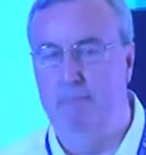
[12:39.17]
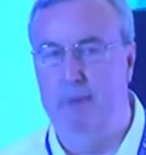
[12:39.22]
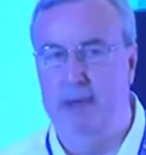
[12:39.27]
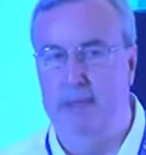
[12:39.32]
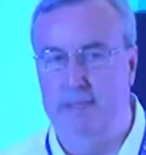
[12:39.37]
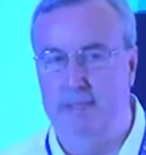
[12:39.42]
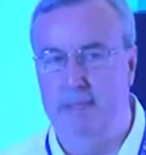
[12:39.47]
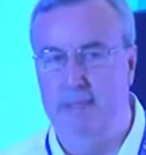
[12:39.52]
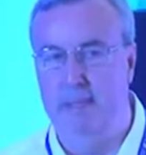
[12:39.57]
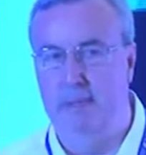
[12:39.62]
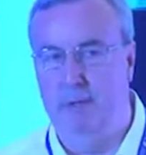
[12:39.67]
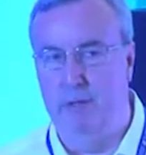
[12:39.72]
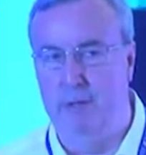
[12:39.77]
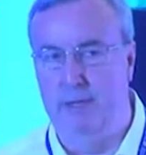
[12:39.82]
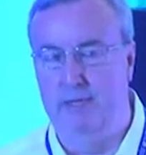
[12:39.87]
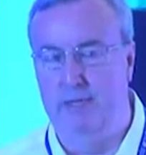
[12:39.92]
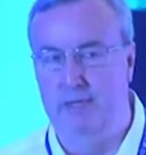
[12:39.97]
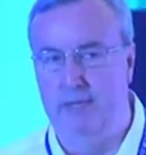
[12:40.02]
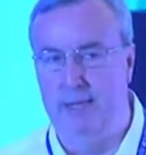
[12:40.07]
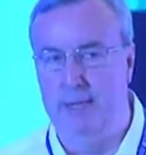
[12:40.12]
basket of
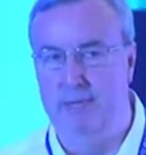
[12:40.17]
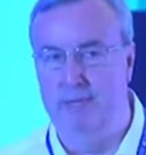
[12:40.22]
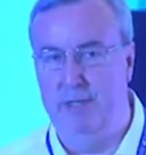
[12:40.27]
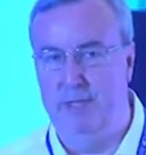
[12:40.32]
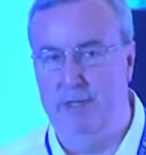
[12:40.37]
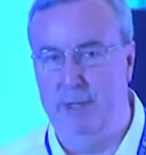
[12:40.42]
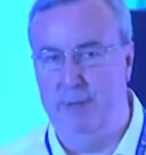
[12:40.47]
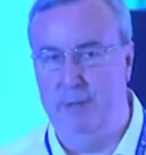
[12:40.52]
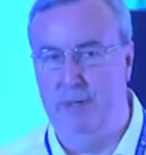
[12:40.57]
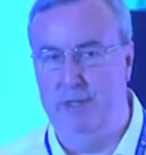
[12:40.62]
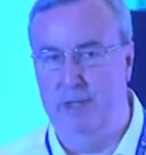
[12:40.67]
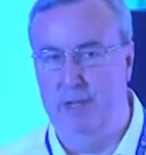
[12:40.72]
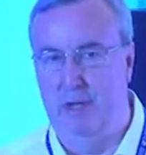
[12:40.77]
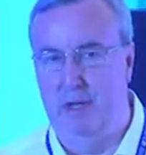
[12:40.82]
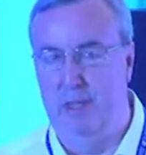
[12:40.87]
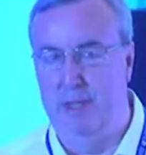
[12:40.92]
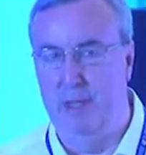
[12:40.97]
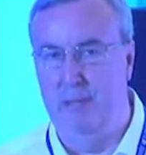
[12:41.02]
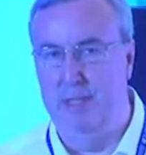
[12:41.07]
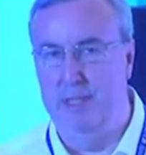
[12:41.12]
goods and services across
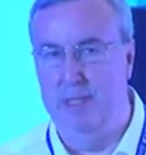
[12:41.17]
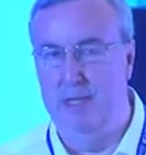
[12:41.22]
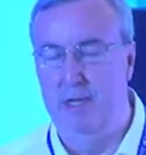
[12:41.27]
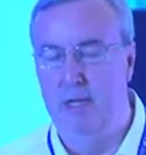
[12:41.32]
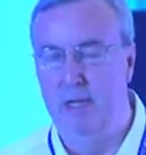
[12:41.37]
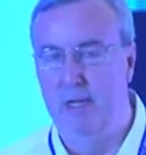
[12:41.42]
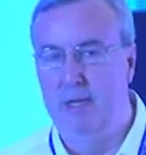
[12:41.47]
economies.